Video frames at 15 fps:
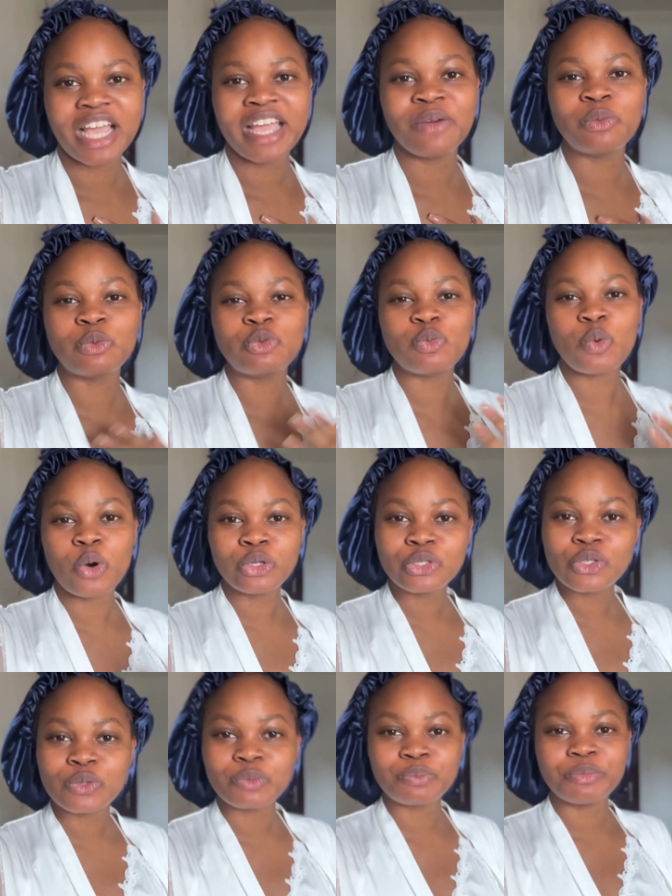i would want
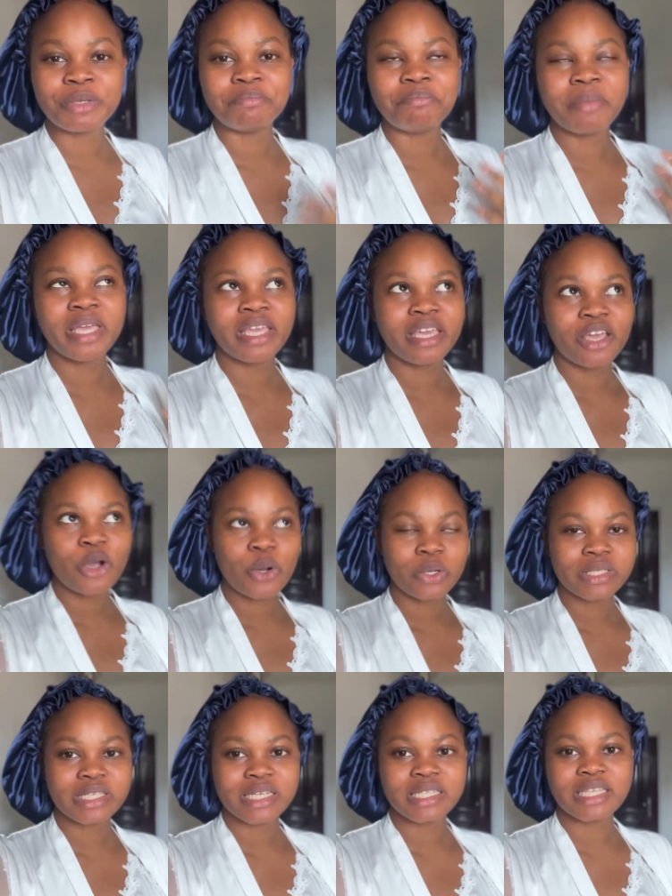to be making
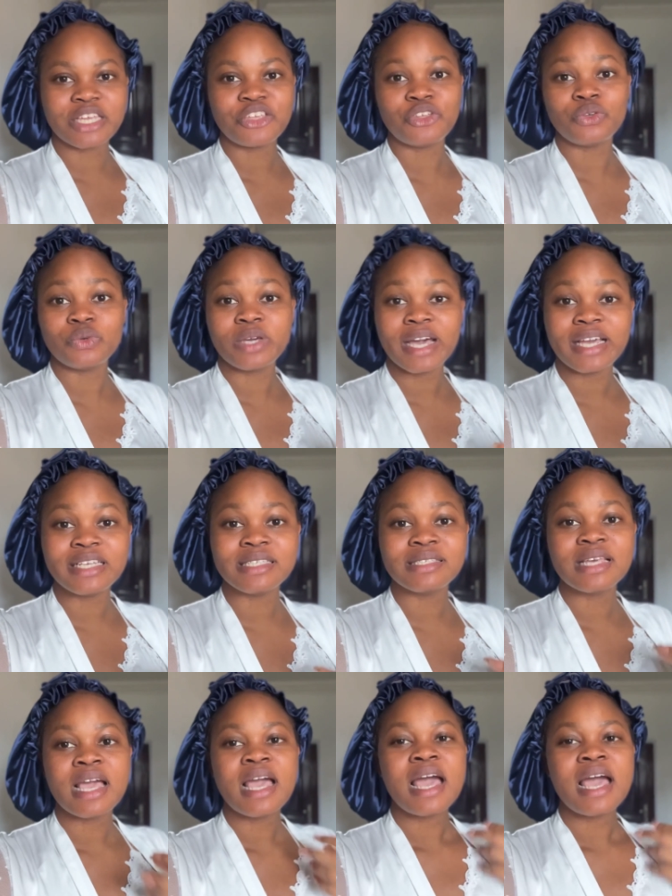content that you guys